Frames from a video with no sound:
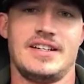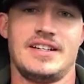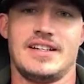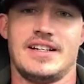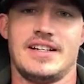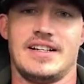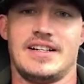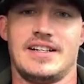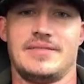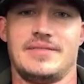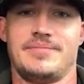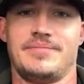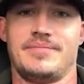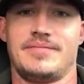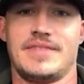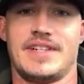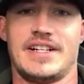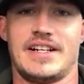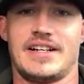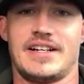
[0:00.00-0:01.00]
Um,
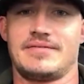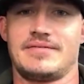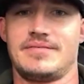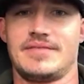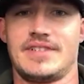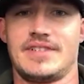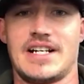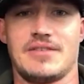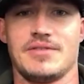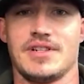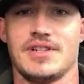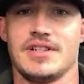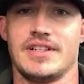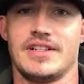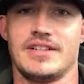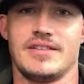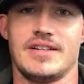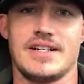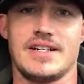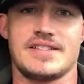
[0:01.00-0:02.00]
and I got real
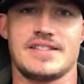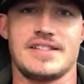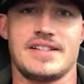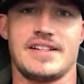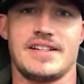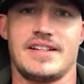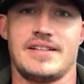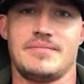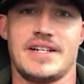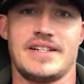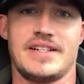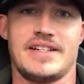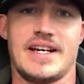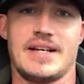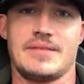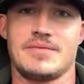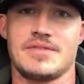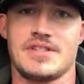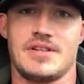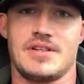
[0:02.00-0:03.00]
interested in it. My
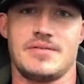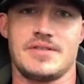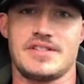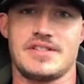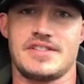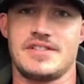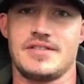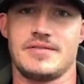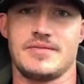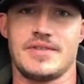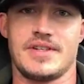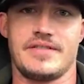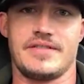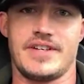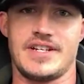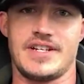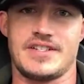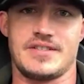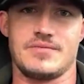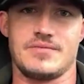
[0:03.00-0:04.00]
dad was always doing
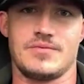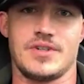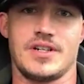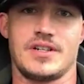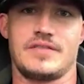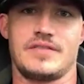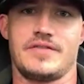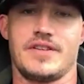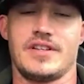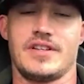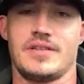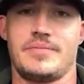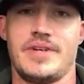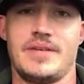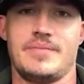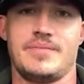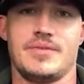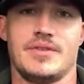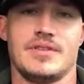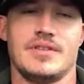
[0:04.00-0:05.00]
renovation work for other
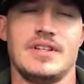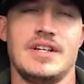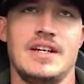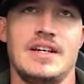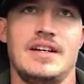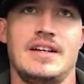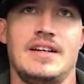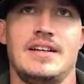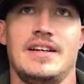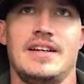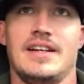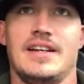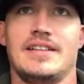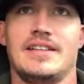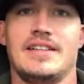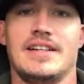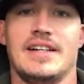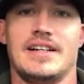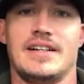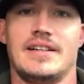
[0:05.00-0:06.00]
people
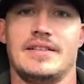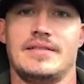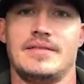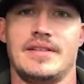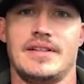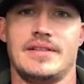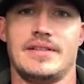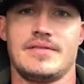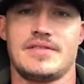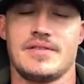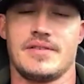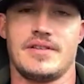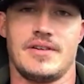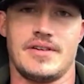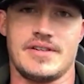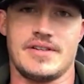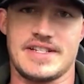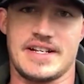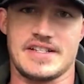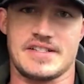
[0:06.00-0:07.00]
and uh, it, so it
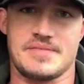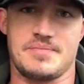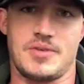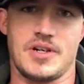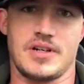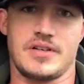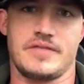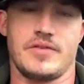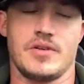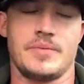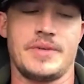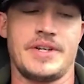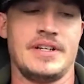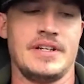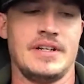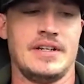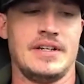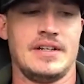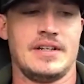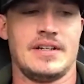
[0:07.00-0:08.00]
always had a spark for me.
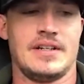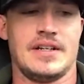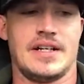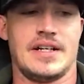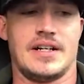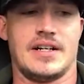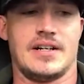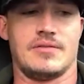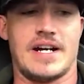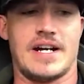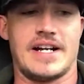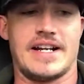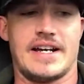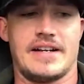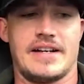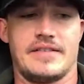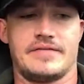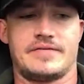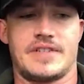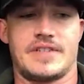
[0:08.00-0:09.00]
Uh, right
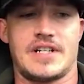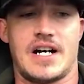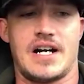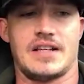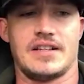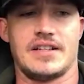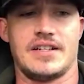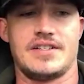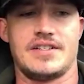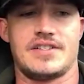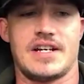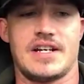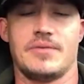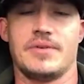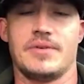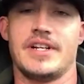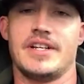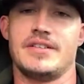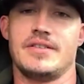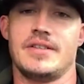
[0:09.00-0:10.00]
out of college, I
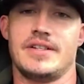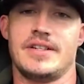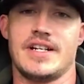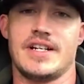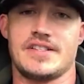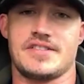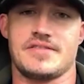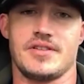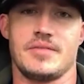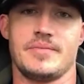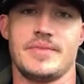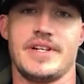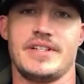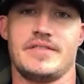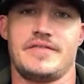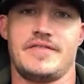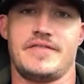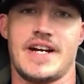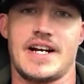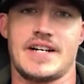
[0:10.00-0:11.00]
went into industrial
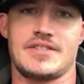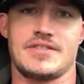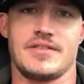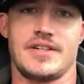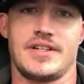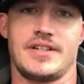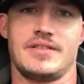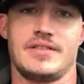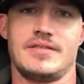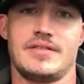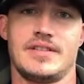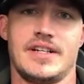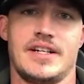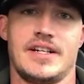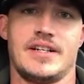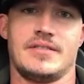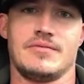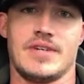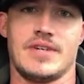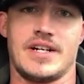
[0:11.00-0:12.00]
manufacturing
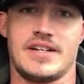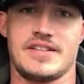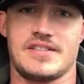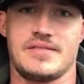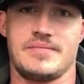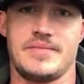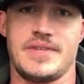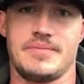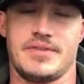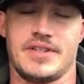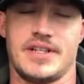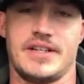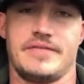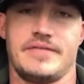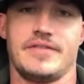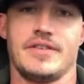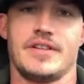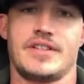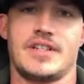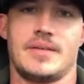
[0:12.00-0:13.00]
and ran a cement plant
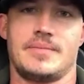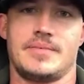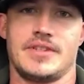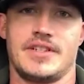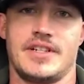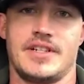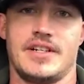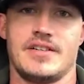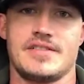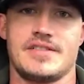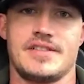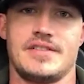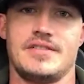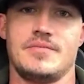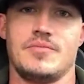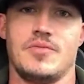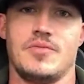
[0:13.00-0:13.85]
for a couple of years in New